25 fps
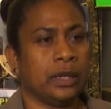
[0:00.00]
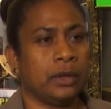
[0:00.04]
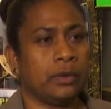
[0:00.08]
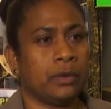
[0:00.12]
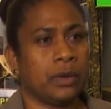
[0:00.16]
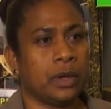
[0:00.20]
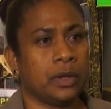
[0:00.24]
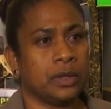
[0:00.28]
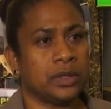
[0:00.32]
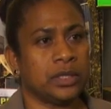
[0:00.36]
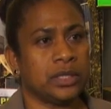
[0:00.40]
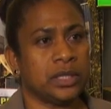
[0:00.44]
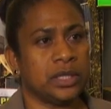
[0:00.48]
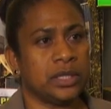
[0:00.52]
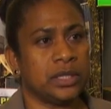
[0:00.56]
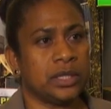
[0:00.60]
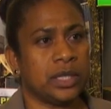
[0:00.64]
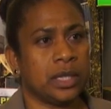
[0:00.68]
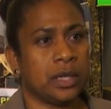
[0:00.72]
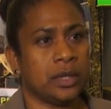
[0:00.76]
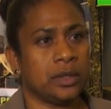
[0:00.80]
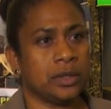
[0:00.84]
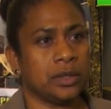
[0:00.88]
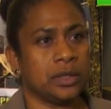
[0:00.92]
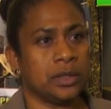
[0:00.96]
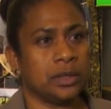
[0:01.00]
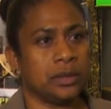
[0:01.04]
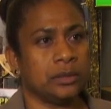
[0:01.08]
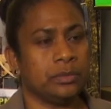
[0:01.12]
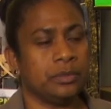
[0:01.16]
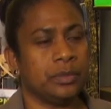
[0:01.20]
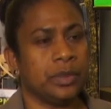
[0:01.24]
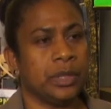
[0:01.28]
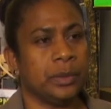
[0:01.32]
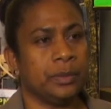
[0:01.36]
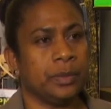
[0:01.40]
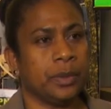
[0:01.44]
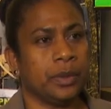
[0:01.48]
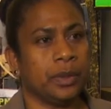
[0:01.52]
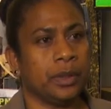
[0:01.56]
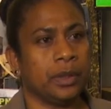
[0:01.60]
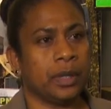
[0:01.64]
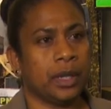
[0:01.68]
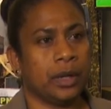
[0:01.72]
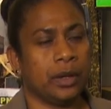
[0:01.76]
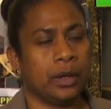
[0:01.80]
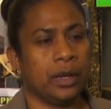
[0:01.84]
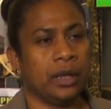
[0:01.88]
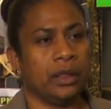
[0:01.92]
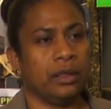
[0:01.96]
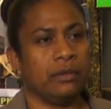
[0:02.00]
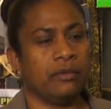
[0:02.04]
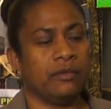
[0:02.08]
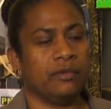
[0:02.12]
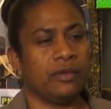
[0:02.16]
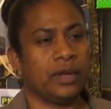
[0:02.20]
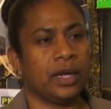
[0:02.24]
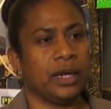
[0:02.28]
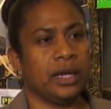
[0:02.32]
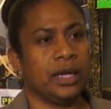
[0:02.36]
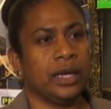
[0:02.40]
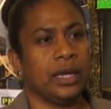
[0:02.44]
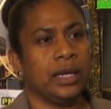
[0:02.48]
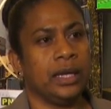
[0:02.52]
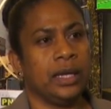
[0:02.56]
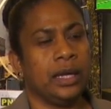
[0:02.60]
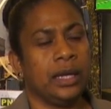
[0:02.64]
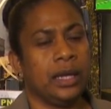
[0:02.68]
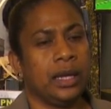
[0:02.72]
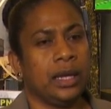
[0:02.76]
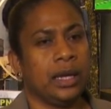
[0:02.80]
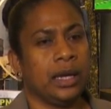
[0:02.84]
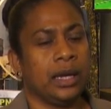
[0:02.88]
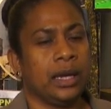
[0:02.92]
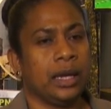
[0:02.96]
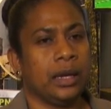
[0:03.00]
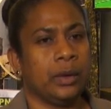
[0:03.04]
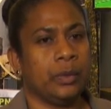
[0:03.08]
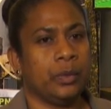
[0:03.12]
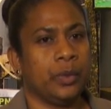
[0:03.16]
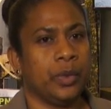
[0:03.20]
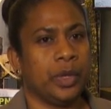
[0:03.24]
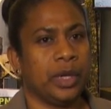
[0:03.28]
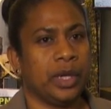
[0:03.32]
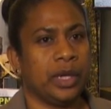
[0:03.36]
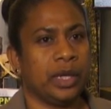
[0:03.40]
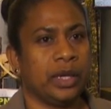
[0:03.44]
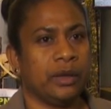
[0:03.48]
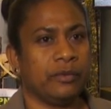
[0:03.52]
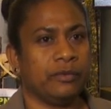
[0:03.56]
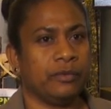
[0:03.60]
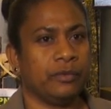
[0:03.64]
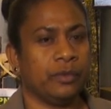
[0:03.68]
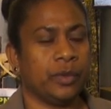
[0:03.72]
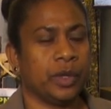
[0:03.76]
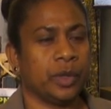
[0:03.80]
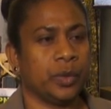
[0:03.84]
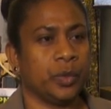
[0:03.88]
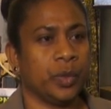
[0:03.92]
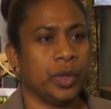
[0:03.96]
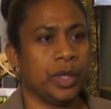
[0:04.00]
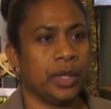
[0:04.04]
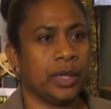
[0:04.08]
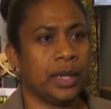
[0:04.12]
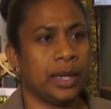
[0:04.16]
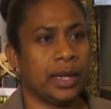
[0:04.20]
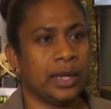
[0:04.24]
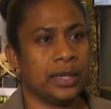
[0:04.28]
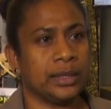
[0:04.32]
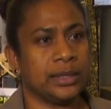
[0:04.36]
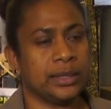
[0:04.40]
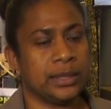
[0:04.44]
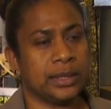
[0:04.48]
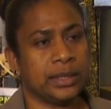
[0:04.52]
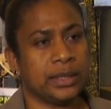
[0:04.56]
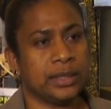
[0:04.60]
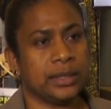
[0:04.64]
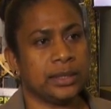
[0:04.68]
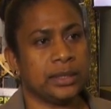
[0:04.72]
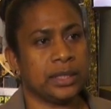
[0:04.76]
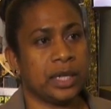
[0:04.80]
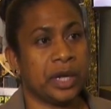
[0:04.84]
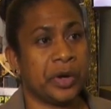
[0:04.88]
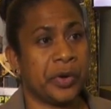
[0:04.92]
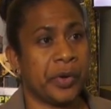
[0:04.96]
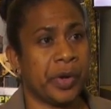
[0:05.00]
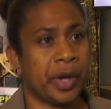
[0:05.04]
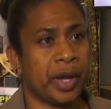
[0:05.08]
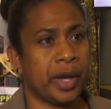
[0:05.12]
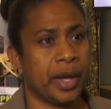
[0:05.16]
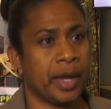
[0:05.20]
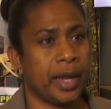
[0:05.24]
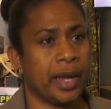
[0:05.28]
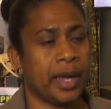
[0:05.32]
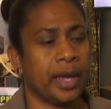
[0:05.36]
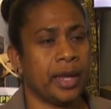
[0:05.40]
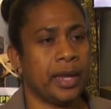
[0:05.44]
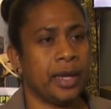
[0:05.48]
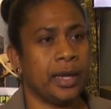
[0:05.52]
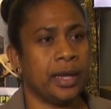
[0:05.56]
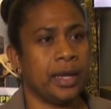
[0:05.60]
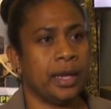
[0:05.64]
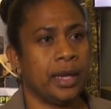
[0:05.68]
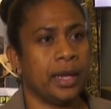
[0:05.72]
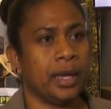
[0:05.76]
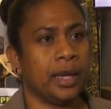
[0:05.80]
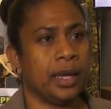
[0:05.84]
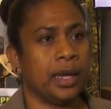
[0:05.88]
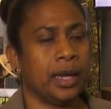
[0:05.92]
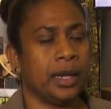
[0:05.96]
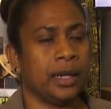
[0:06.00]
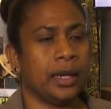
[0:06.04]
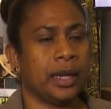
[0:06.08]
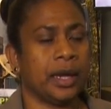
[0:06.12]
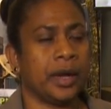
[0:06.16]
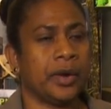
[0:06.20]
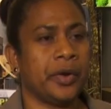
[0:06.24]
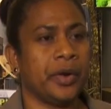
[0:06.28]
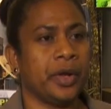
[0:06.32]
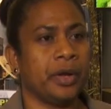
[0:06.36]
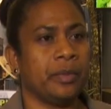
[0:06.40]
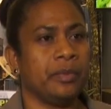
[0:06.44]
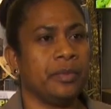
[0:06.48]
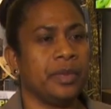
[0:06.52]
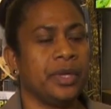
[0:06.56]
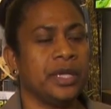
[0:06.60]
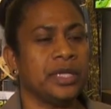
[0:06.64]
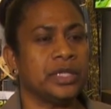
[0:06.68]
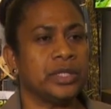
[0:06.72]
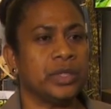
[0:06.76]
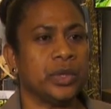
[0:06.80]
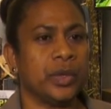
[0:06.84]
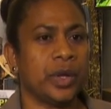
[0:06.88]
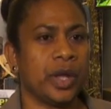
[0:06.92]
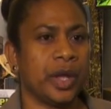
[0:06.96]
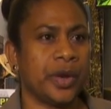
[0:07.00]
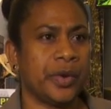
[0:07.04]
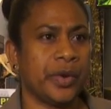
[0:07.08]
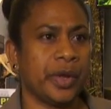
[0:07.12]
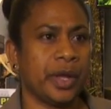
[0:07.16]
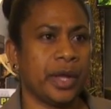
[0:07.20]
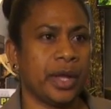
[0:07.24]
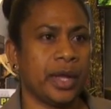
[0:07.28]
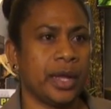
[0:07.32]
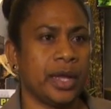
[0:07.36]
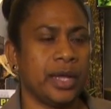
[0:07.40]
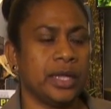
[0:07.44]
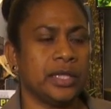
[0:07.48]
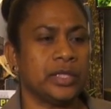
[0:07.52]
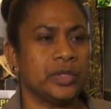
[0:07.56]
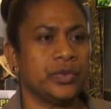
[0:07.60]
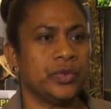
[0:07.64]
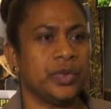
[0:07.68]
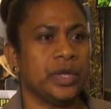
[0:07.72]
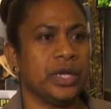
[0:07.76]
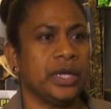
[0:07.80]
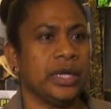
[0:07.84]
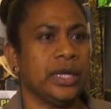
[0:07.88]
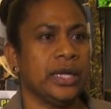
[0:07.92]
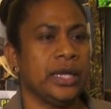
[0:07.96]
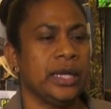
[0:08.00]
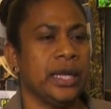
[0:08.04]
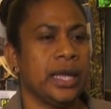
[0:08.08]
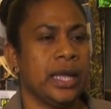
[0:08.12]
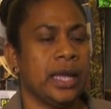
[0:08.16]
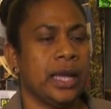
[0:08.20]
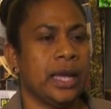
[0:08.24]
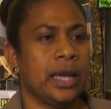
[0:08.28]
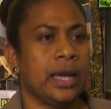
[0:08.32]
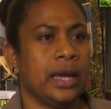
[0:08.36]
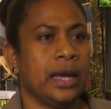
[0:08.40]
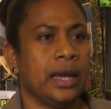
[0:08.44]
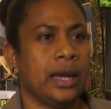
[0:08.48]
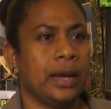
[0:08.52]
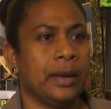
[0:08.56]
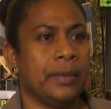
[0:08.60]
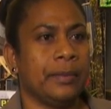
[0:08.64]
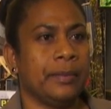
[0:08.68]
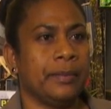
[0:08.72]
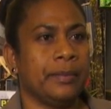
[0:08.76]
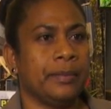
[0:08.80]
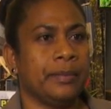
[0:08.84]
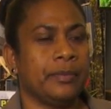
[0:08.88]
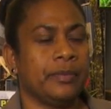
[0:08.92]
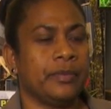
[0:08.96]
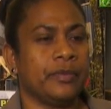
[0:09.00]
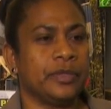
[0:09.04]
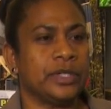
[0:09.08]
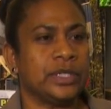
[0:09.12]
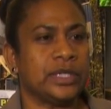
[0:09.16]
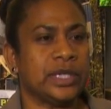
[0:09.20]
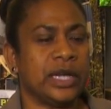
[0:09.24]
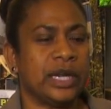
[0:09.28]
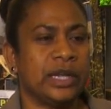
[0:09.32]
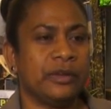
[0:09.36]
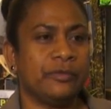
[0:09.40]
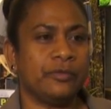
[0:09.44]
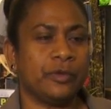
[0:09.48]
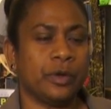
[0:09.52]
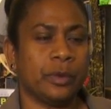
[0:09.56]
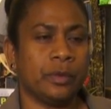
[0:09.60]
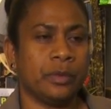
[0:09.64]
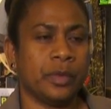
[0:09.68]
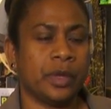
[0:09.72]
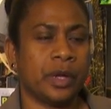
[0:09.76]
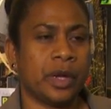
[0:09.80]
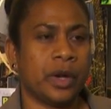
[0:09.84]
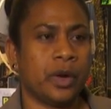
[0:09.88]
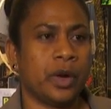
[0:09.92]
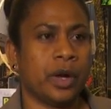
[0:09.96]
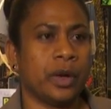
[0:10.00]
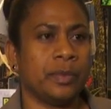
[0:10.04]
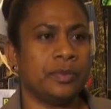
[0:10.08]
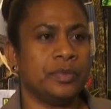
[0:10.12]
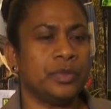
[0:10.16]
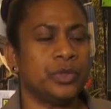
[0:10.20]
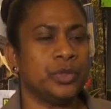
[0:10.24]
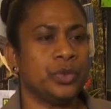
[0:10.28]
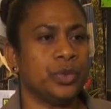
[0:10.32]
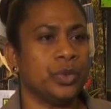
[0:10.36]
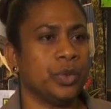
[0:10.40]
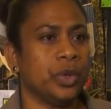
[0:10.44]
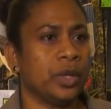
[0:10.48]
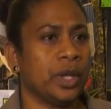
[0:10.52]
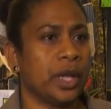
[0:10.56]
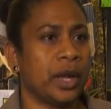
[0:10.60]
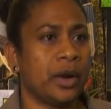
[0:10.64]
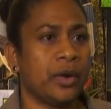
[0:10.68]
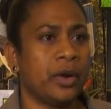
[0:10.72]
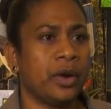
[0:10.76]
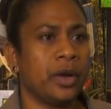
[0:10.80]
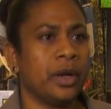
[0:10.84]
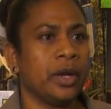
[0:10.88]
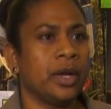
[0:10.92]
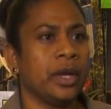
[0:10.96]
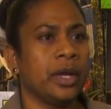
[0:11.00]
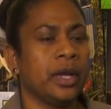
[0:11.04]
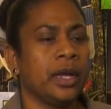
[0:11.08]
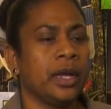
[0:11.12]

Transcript: around six thousand people out in the valley. Um, we have what we class as Area A and Area B. So Area A is really um, starting from Arab to Leran.